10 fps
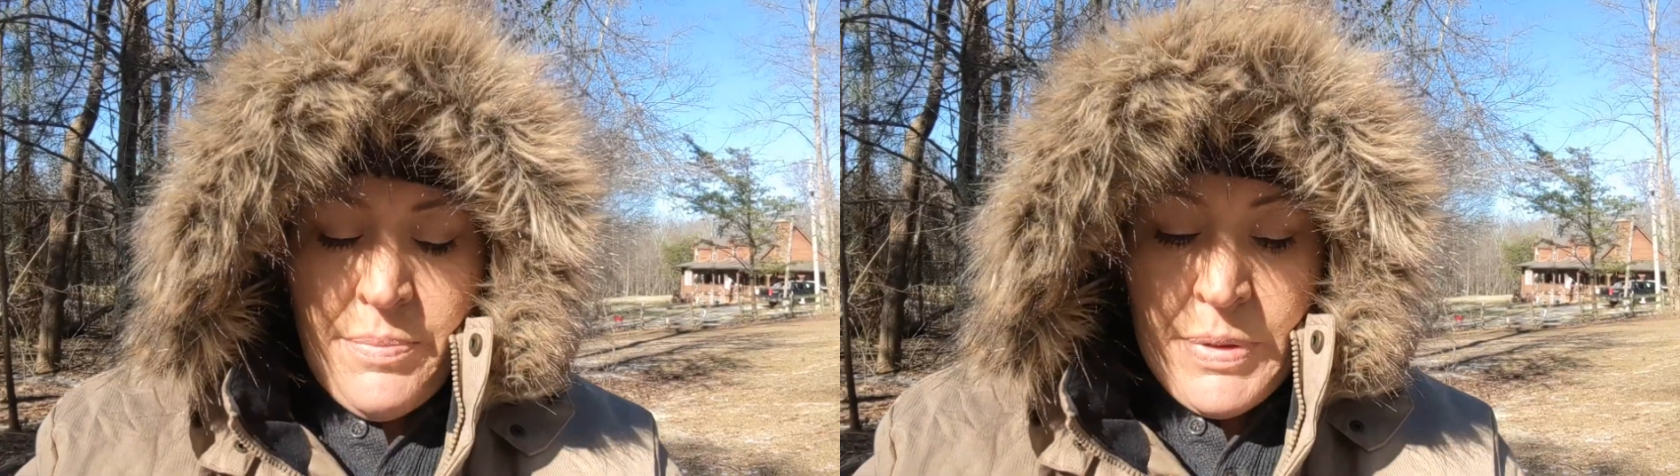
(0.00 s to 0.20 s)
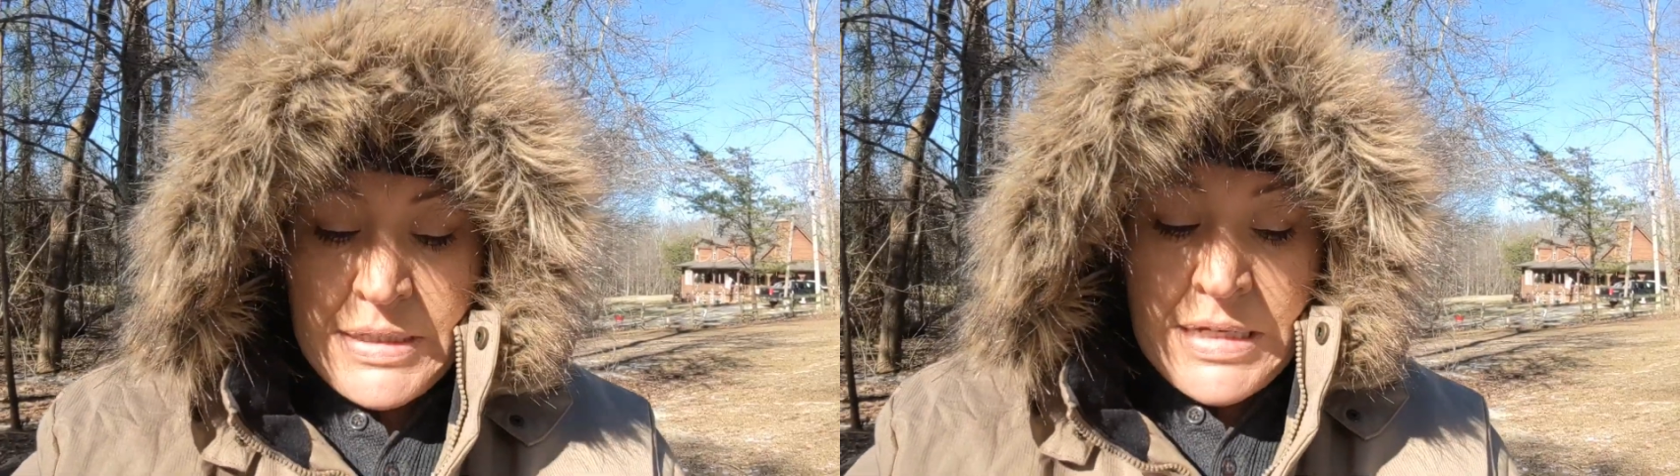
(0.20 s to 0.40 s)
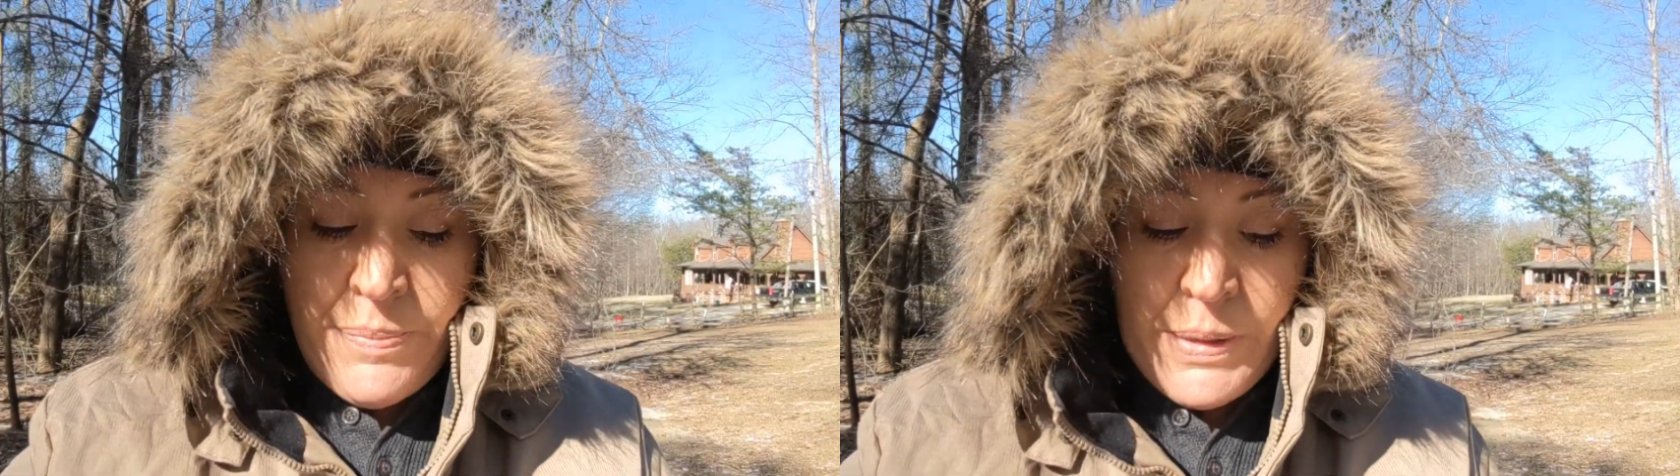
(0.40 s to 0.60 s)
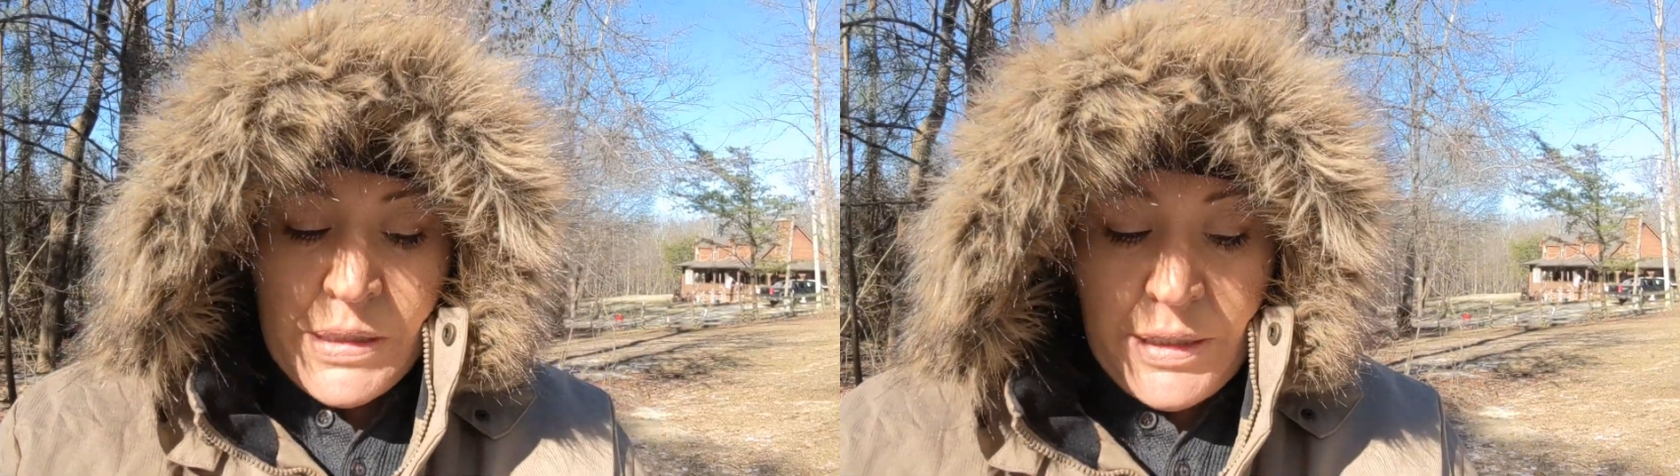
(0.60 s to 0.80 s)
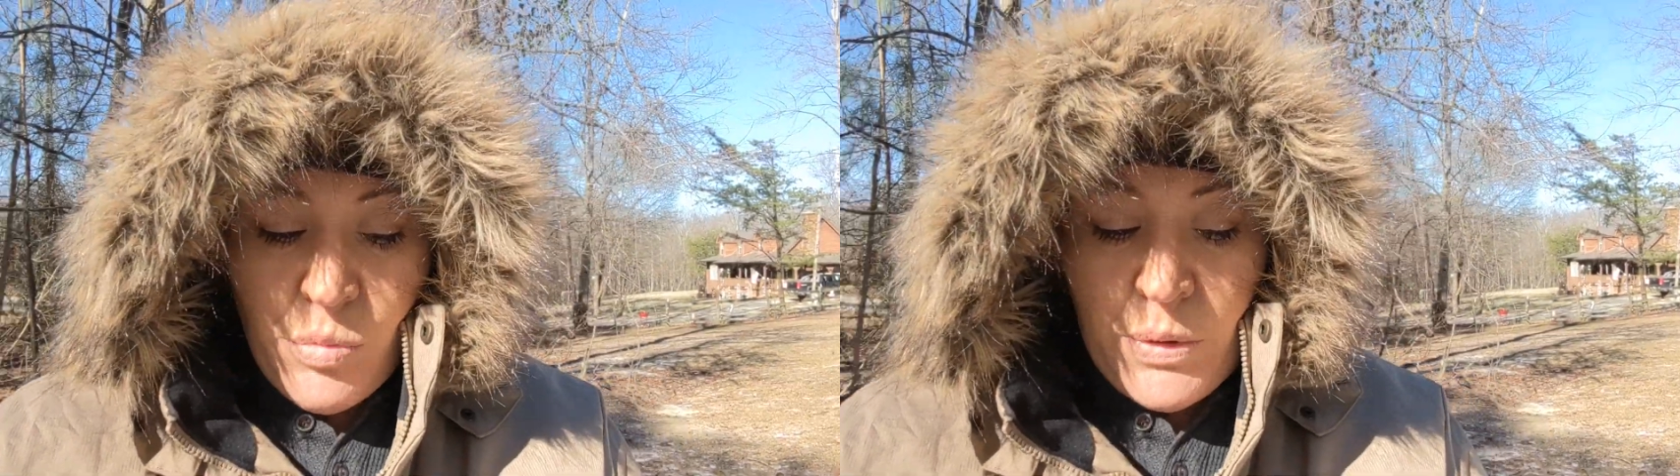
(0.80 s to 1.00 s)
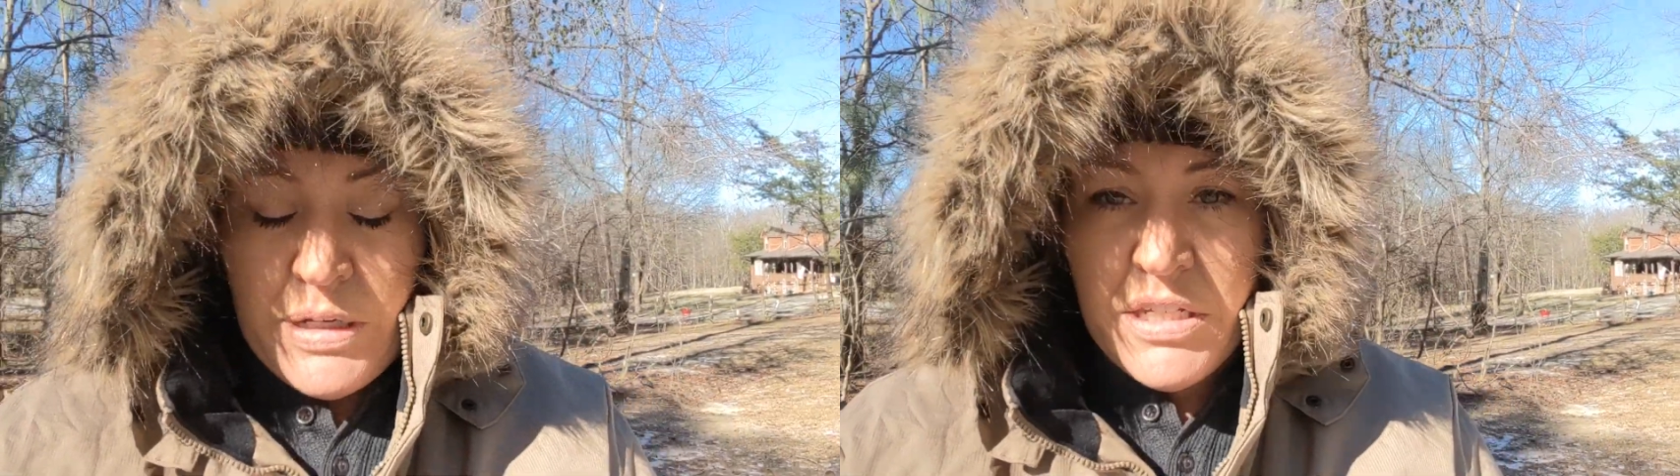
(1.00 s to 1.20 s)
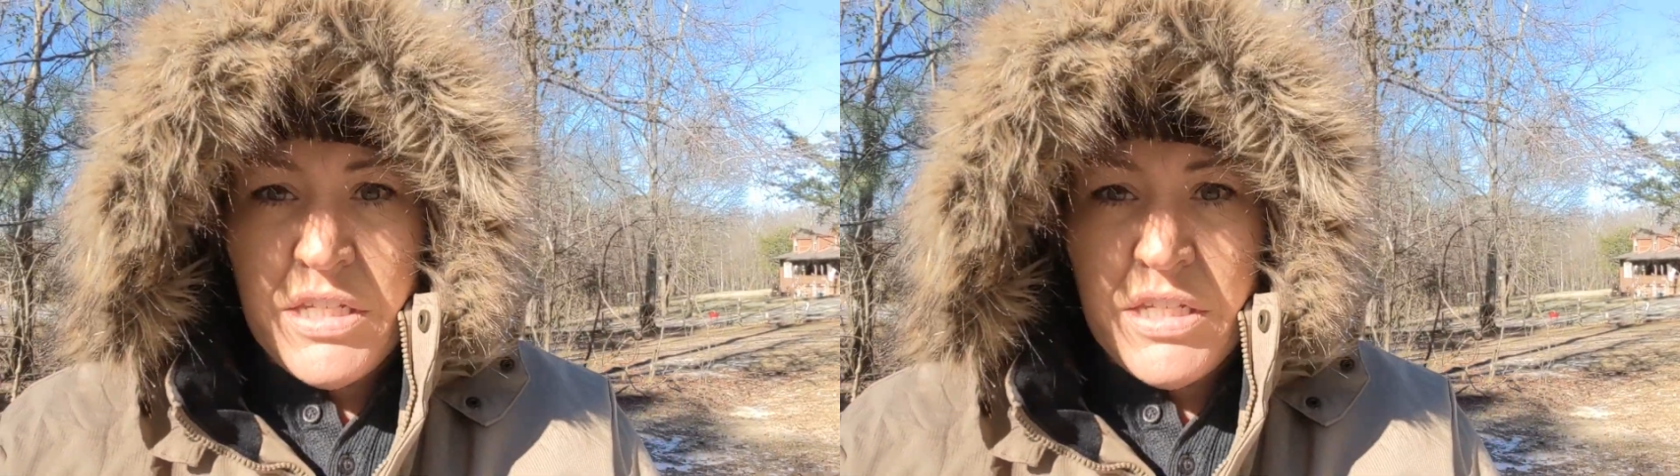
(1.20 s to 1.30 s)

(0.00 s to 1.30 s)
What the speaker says: But typically when it